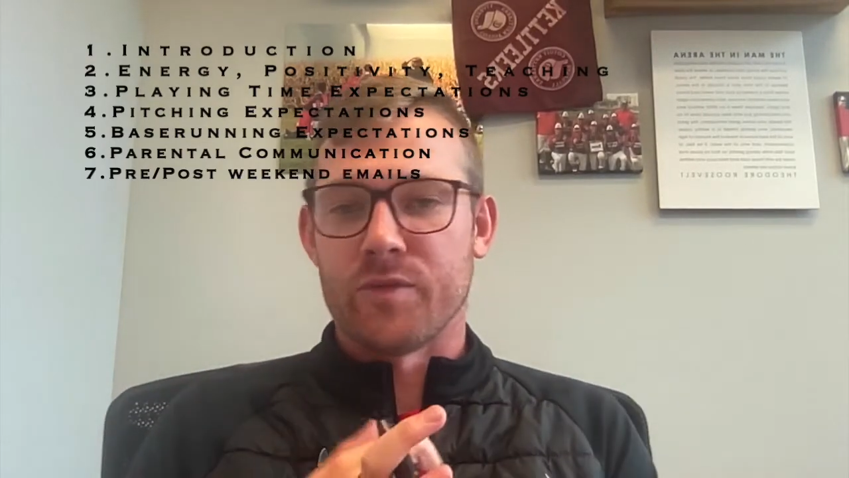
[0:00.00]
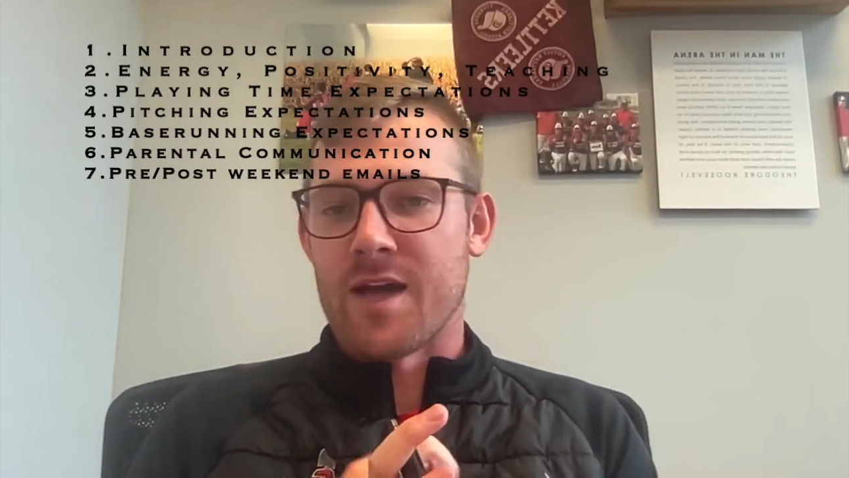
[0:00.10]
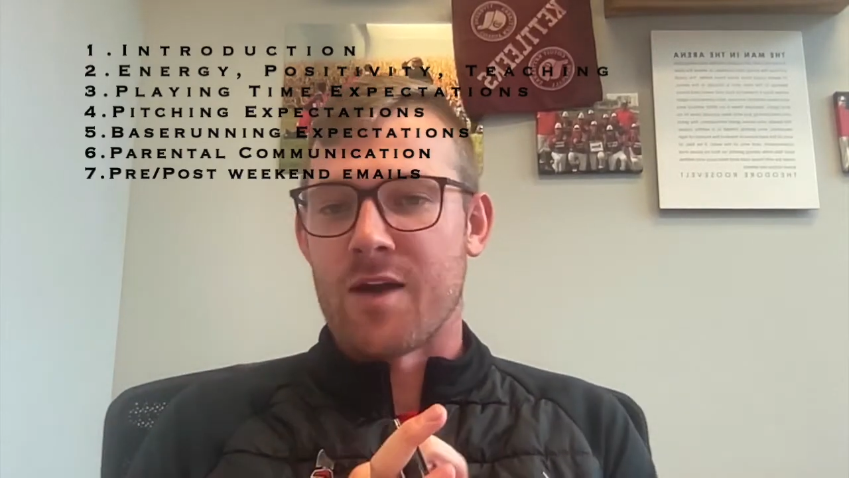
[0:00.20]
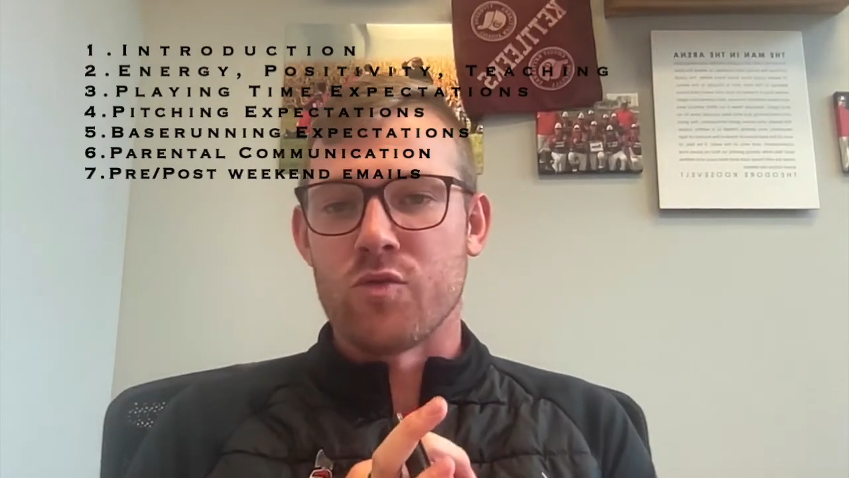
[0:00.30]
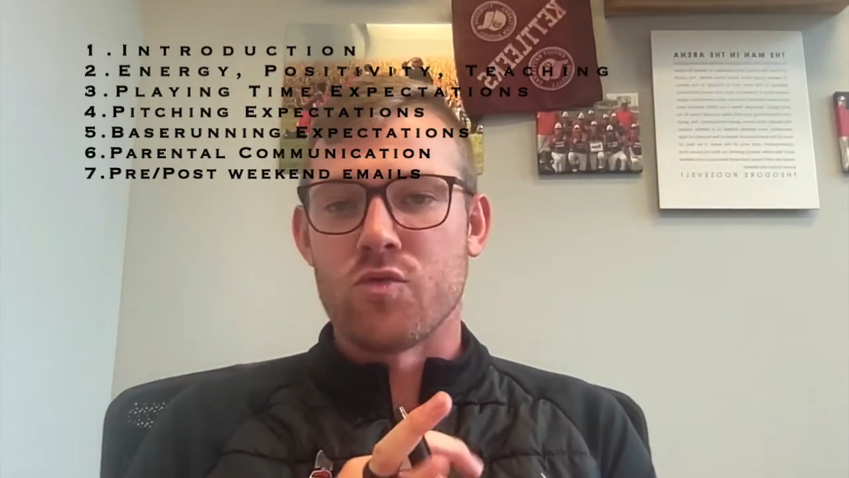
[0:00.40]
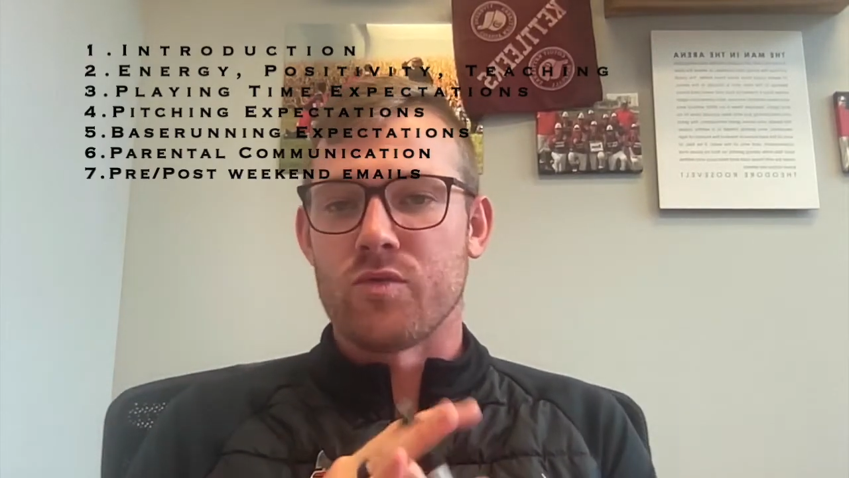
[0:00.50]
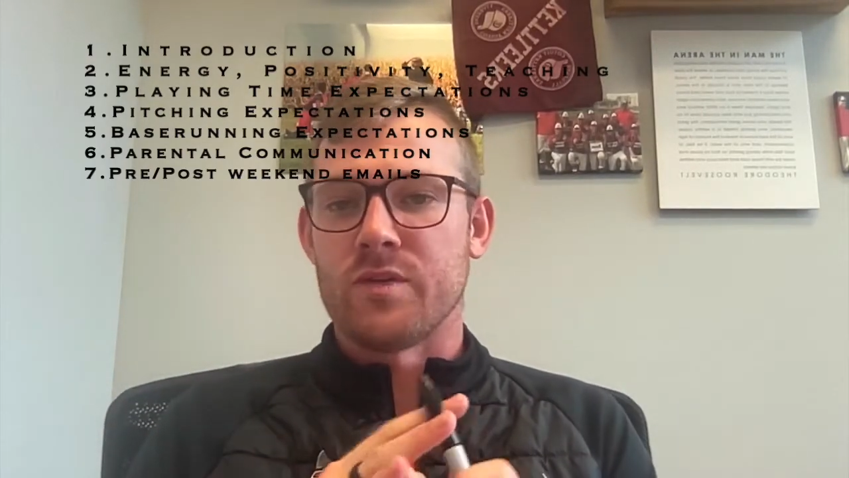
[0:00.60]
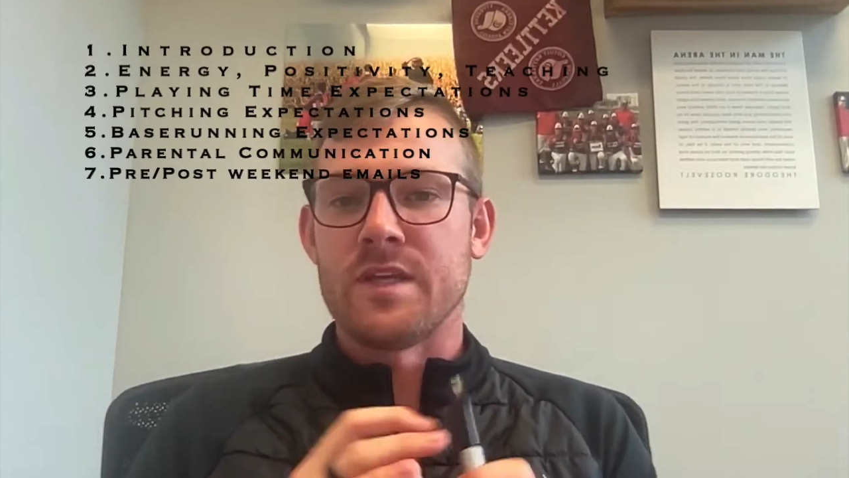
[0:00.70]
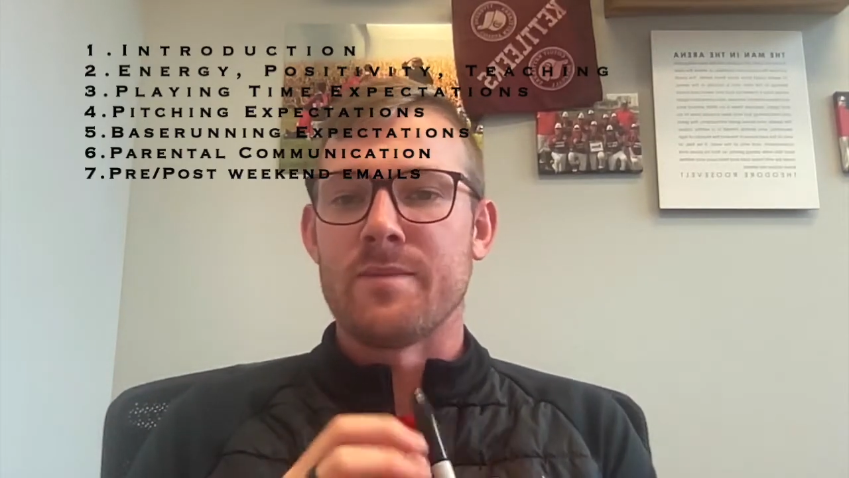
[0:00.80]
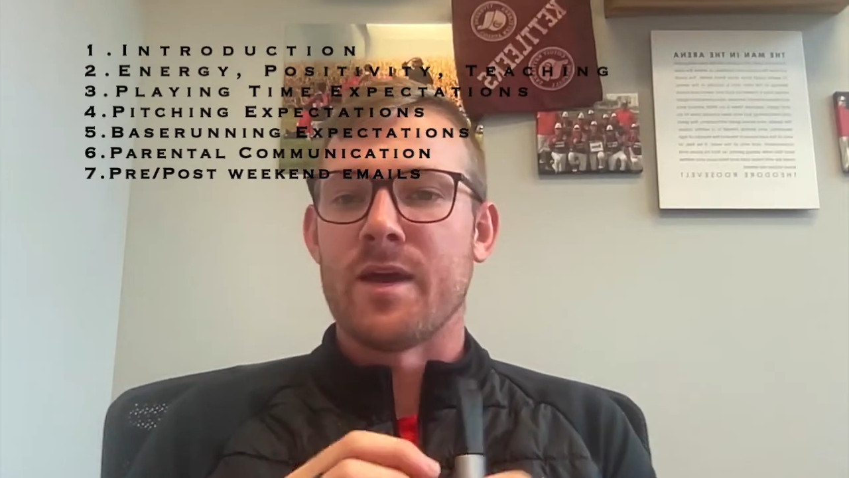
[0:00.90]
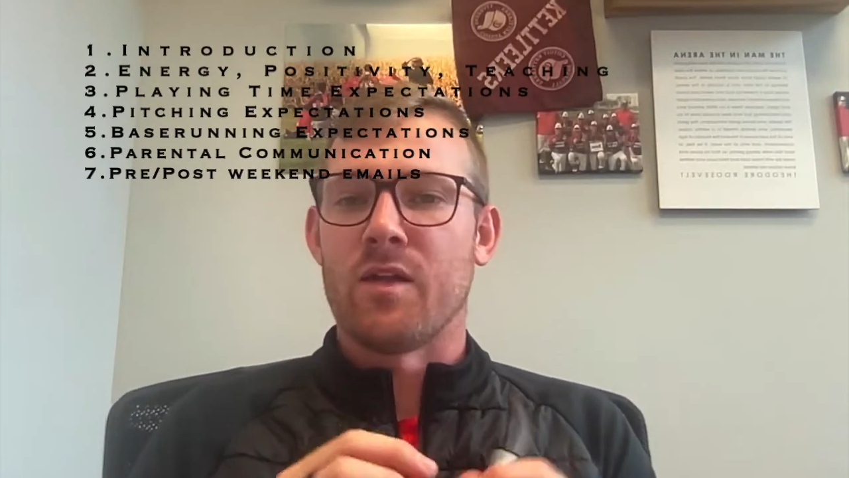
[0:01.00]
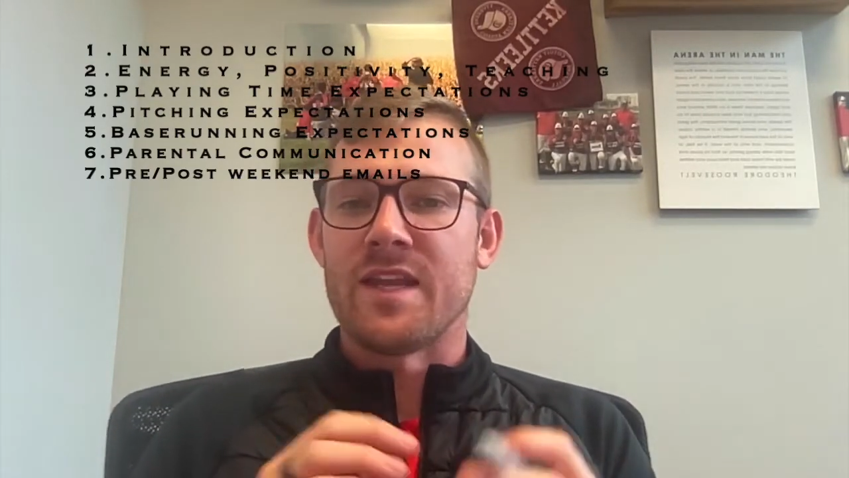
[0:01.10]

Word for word: Yahoo email,